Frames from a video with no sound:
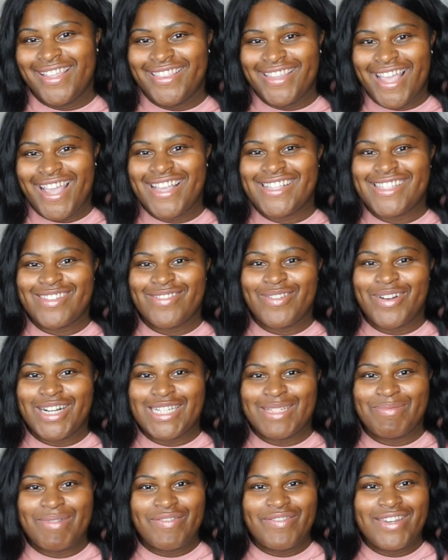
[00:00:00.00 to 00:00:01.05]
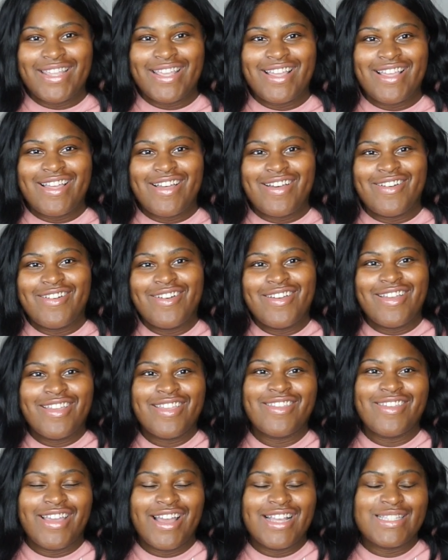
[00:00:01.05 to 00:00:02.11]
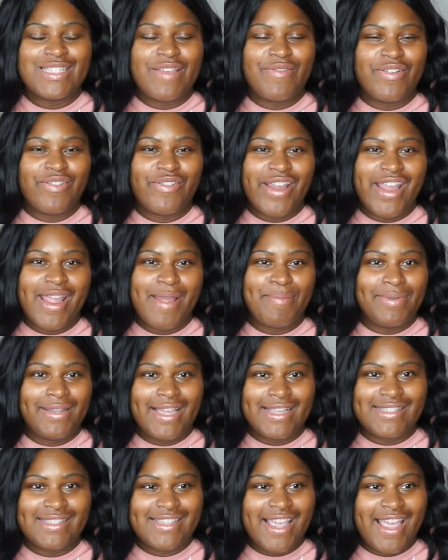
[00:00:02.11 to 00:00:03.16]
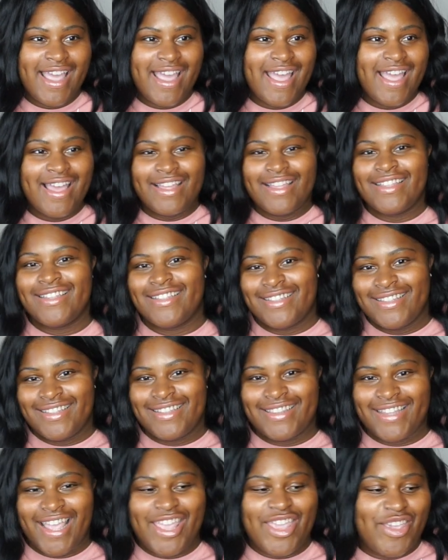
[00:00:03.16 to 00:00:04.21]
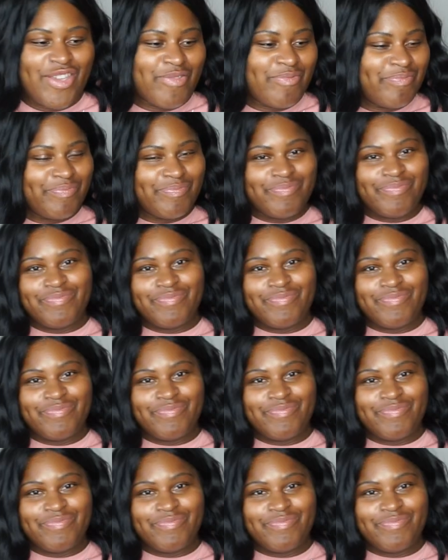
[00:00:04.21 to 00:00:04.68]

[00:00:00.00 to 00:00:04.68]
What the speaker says: thanks for watching my video. You guys have a great, blessed day. Thank you.